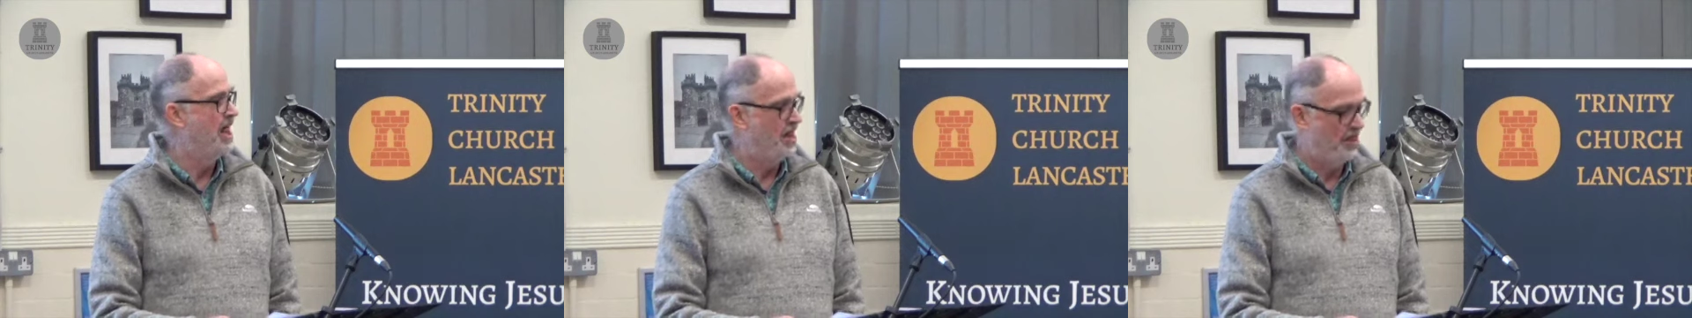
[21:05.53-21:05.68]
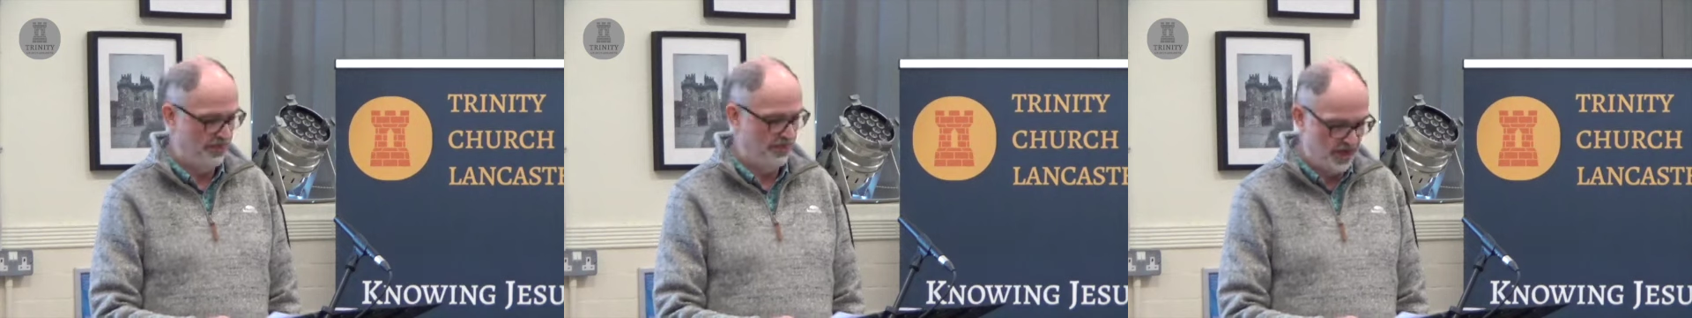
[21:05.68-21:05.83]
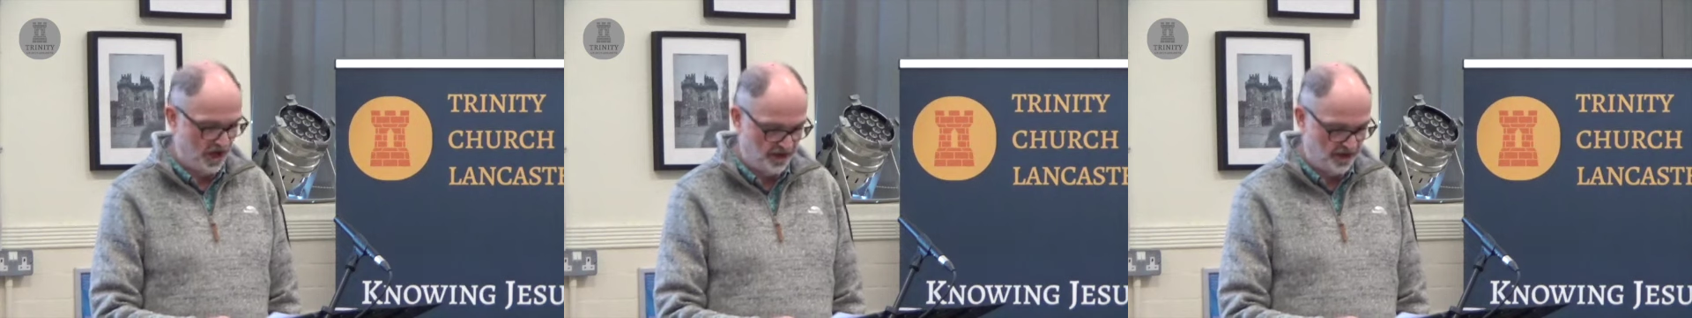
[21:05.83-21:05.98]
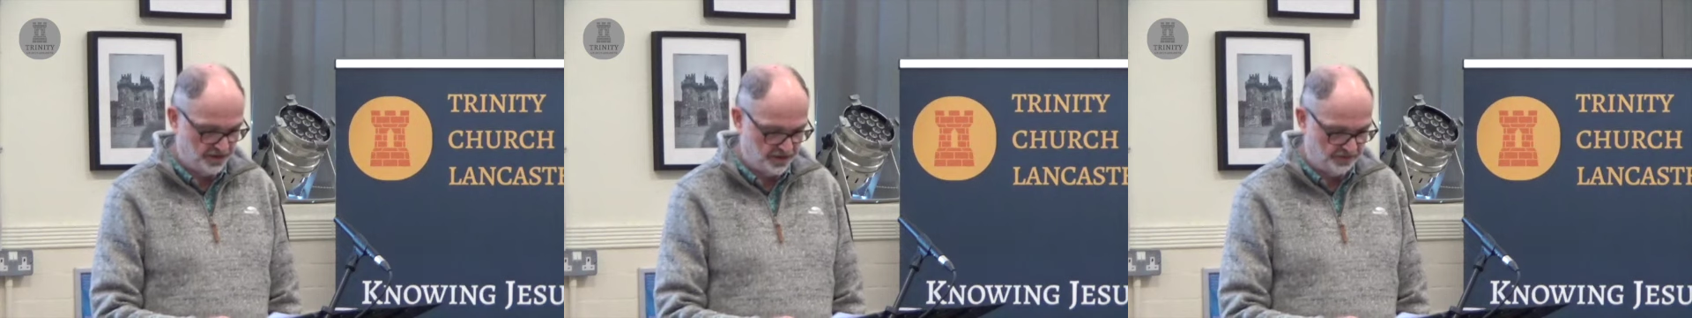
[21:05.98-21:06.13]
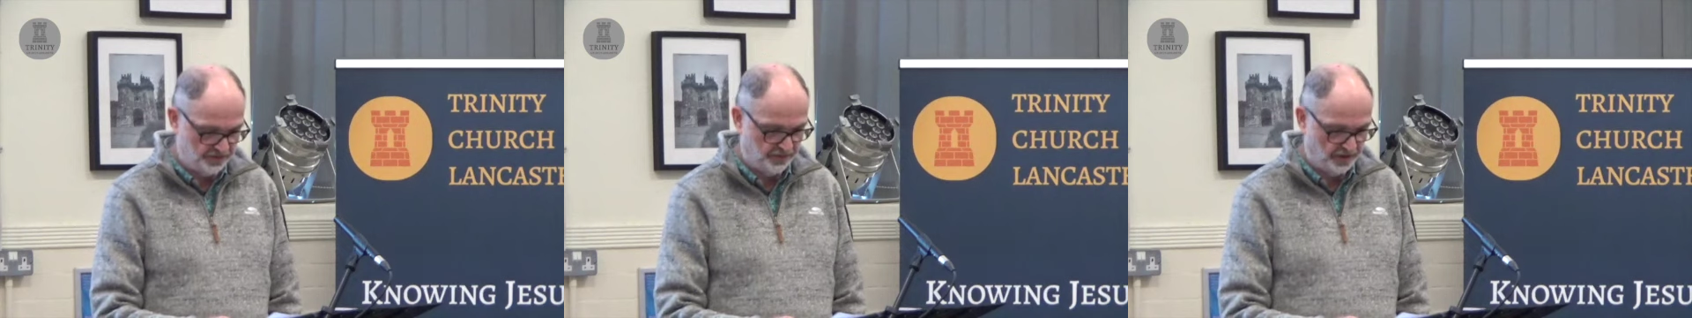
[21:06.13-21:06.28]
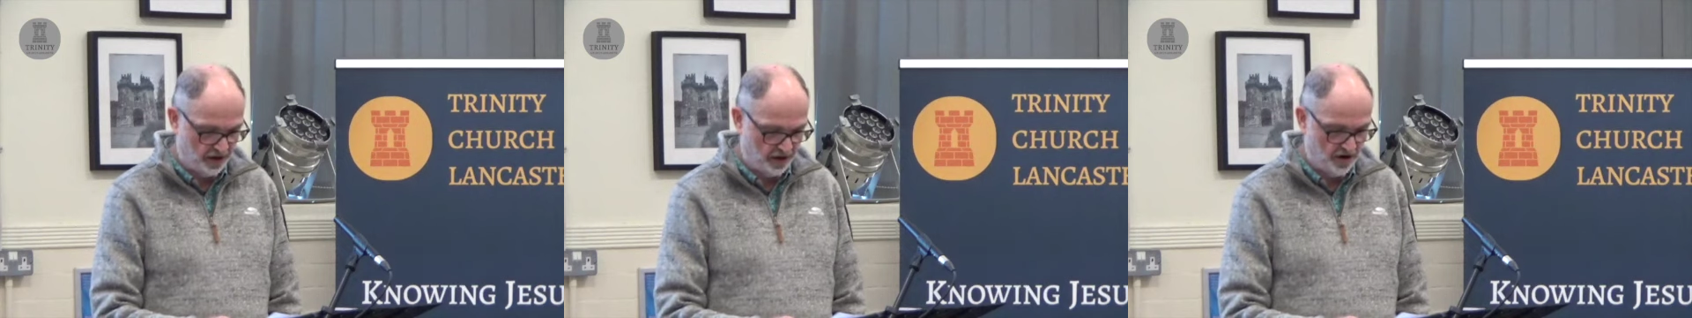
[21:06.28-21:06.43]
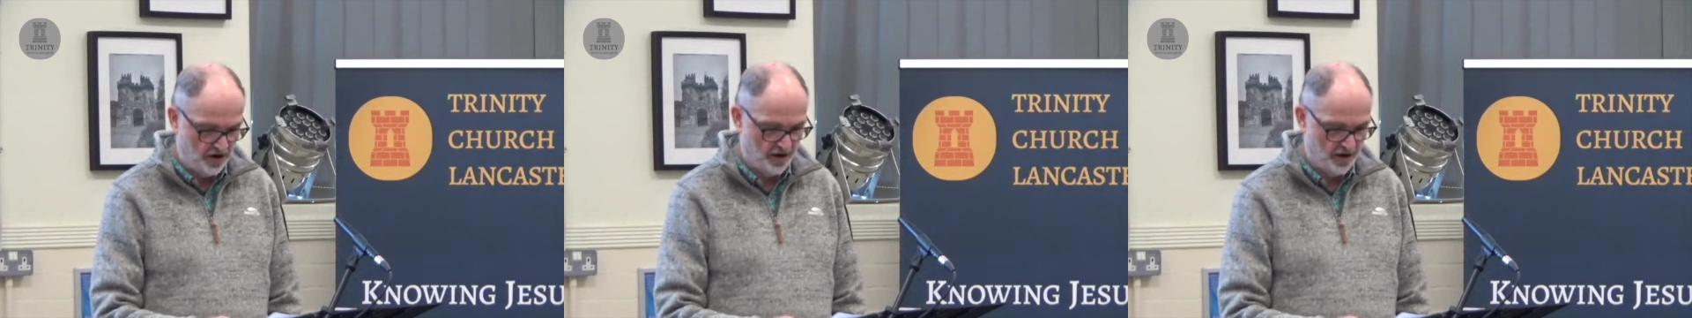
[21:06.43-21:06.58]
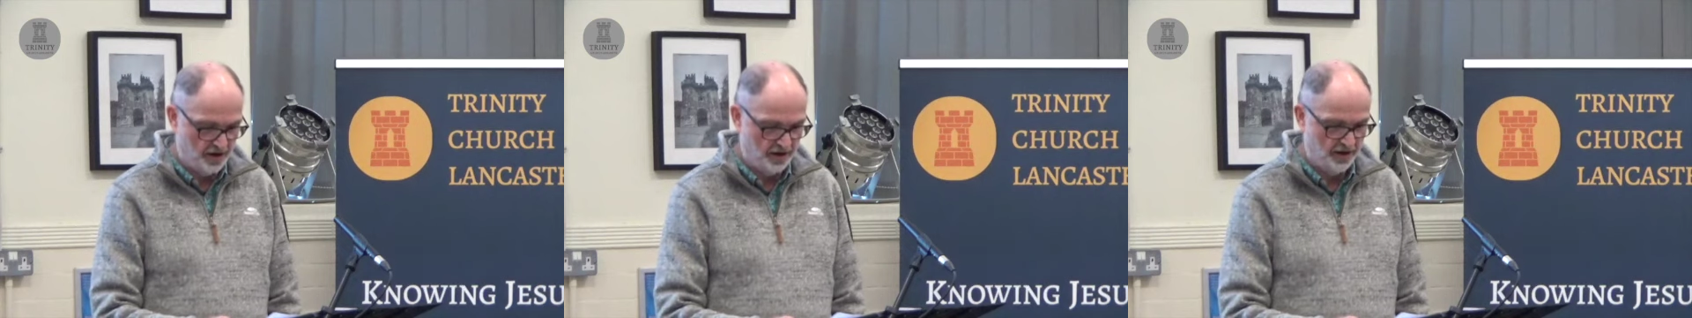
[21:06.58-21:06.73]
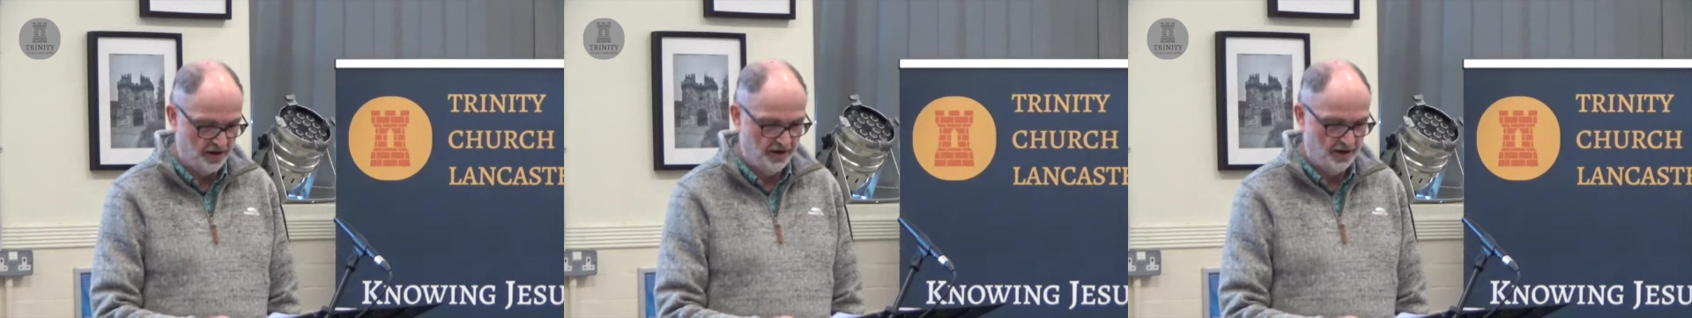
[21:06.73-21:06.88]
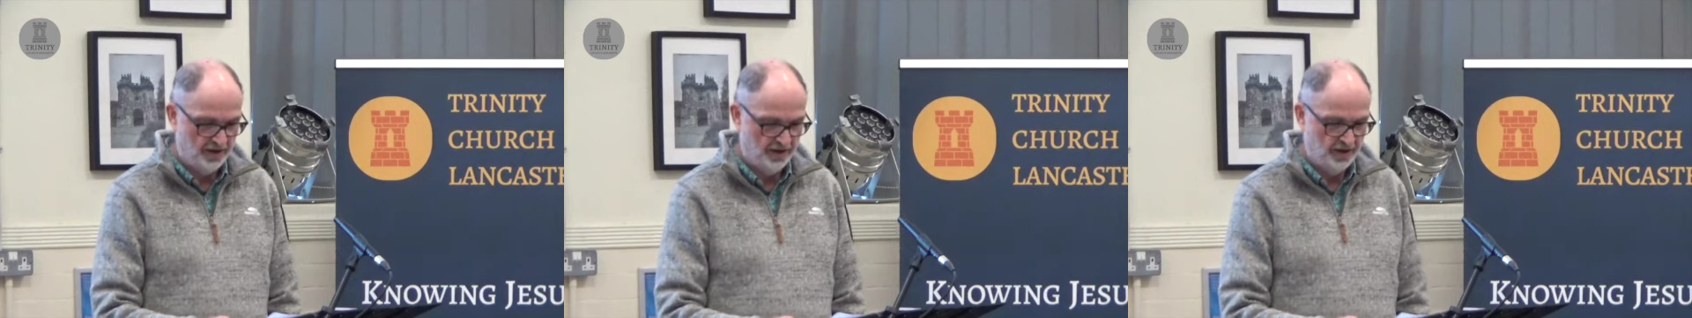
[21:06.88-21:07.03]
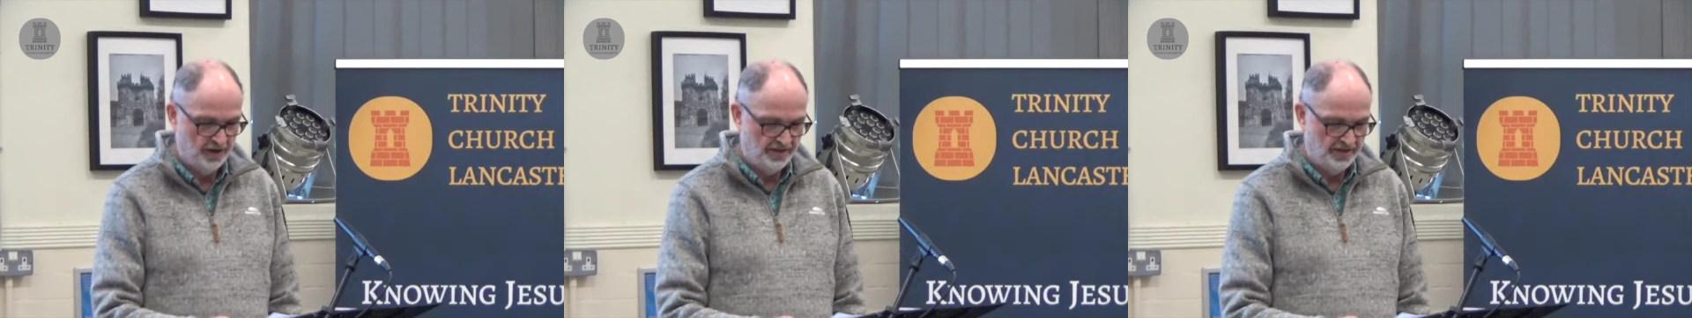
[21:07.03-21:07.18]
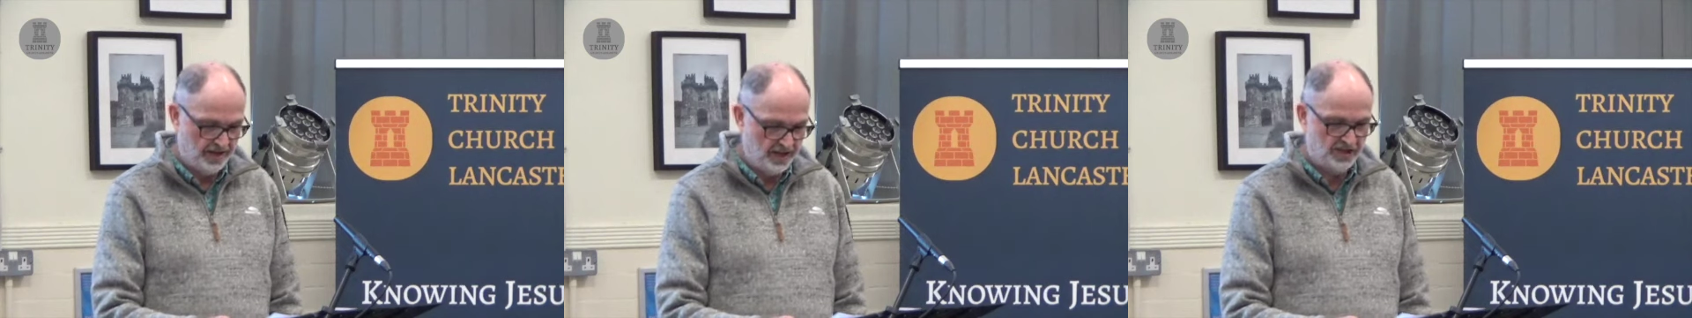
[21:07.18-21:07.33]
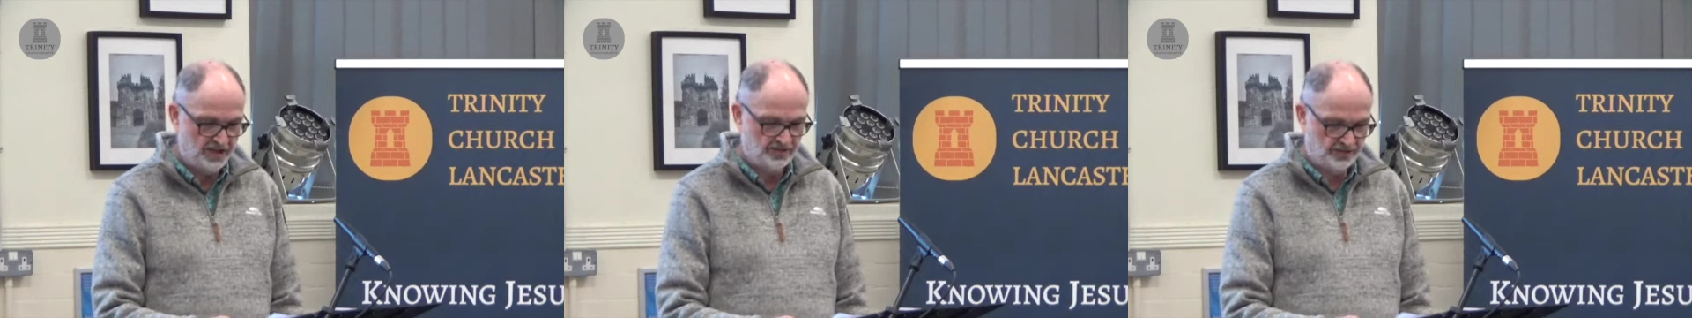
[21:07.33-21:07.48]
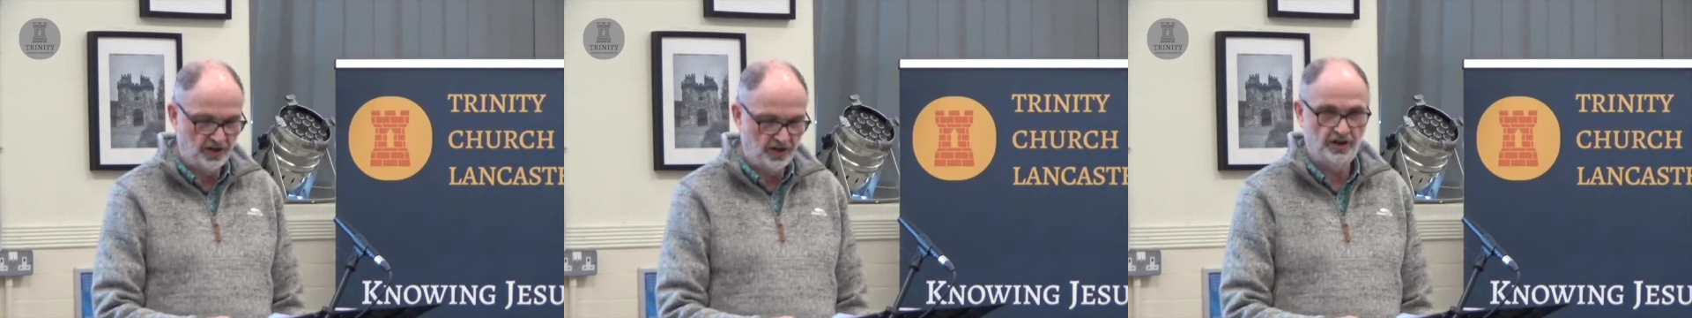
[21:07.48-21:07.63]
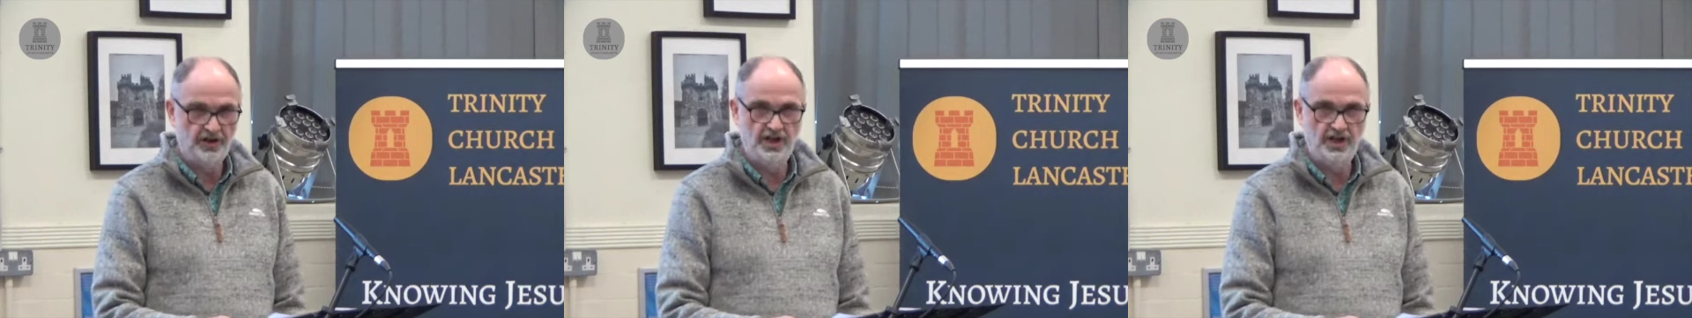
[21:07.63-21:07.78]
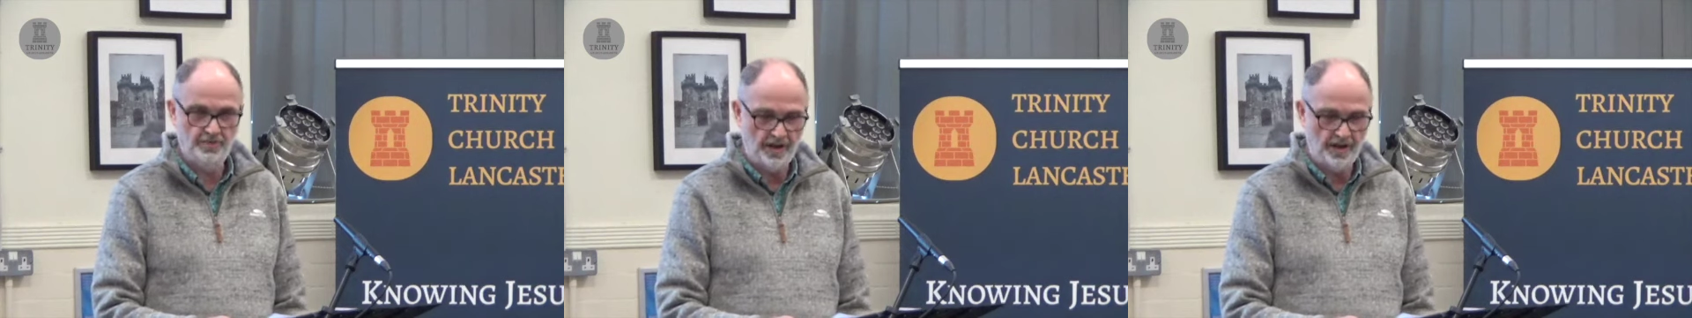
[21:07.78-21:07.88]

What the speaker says: thus far, this far you